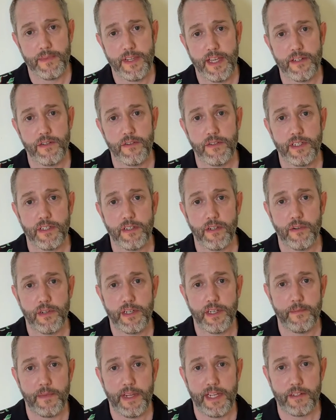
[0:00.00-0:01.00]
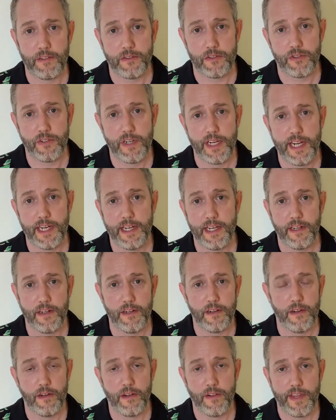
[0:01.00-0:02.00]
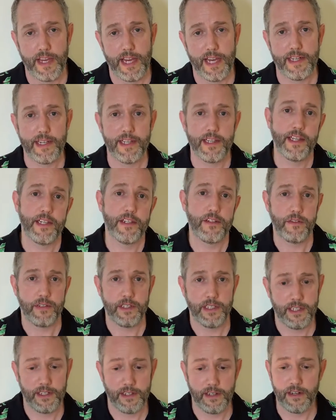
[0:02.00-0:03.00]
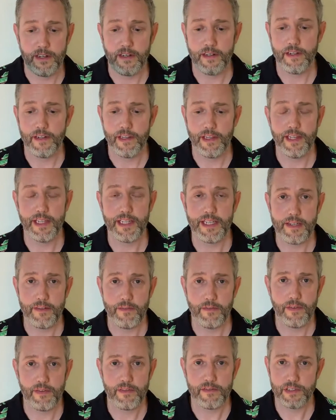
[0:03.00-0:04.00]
then you can go in and make your trade and all that, and then you can leave.